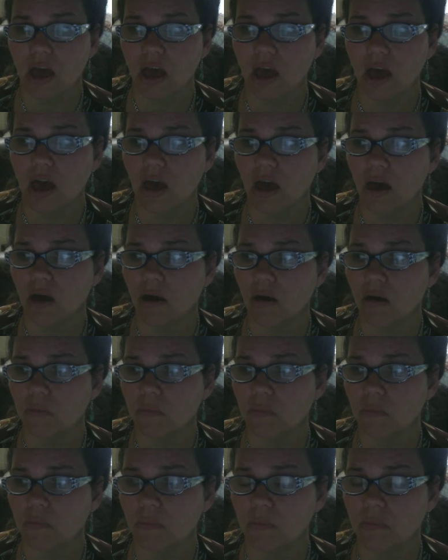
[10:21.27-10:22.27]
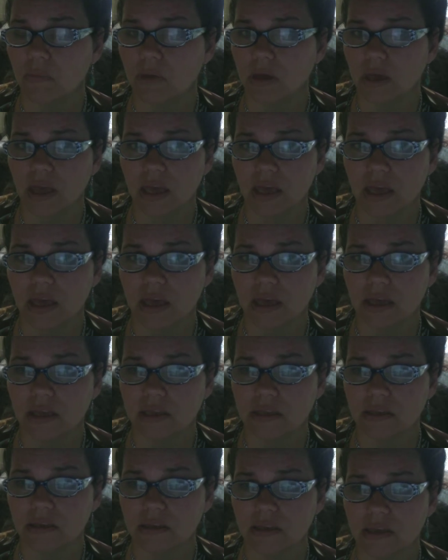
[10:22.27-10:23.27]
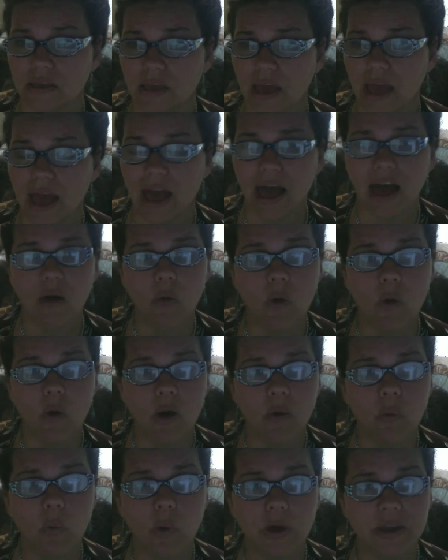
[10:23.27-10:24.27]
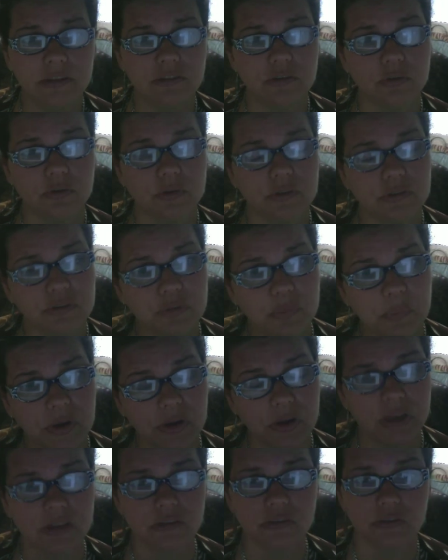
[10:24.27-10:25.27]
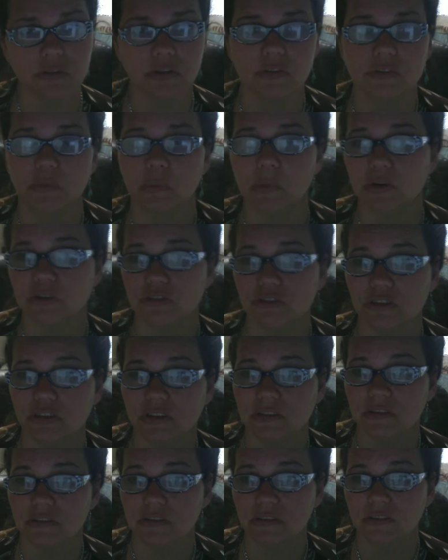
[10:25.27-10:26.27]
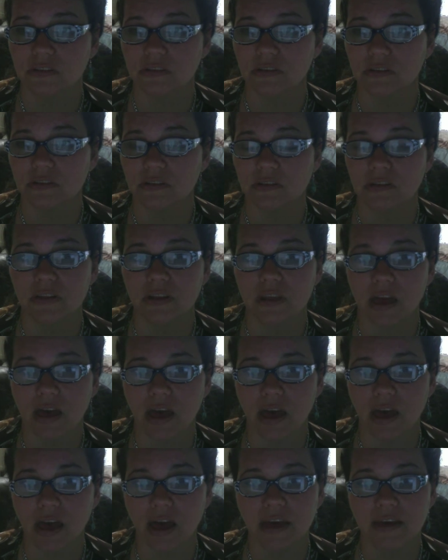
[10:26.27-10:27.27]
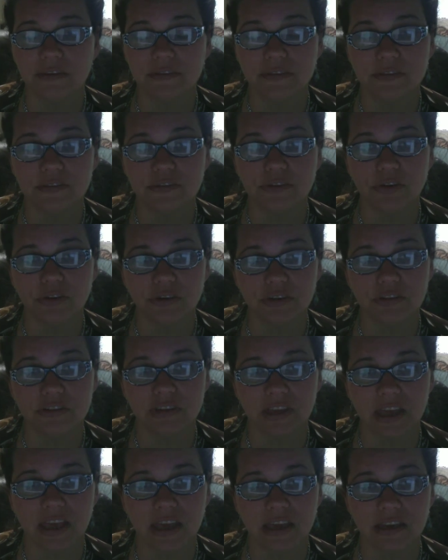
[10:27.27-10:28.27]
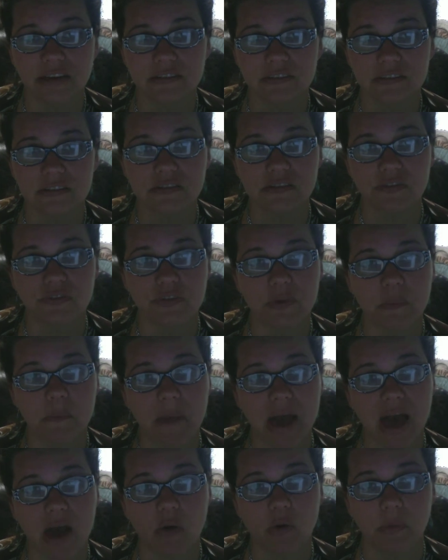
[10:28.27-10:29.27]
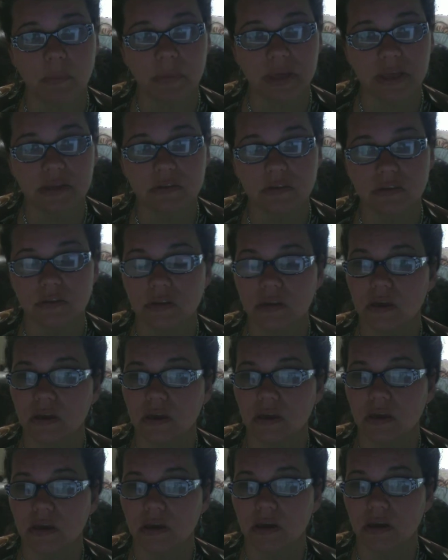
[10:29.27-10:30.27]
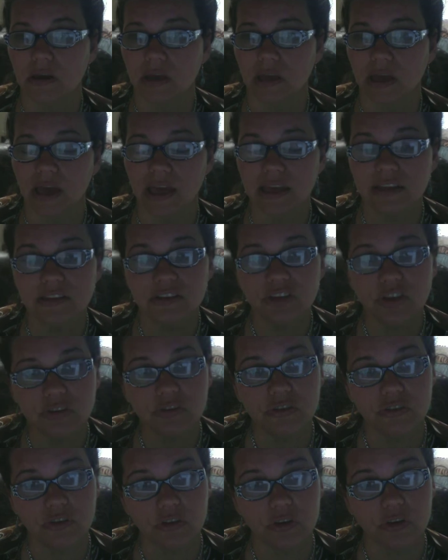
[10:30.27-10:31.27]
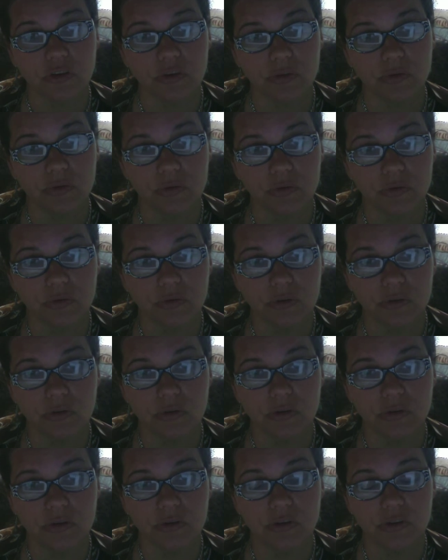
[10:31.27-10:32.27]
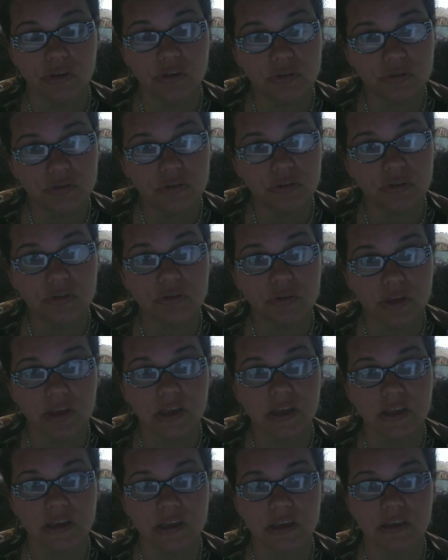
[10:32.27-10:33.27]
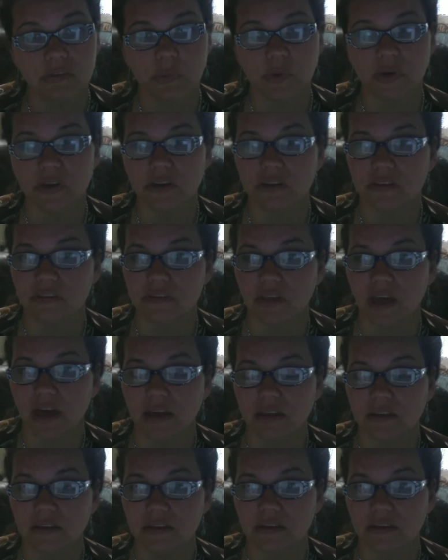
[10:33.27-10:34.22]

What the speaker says: and how I wanted to experience those emotions, I started to gain a sense of empowerment. And you too can experience that.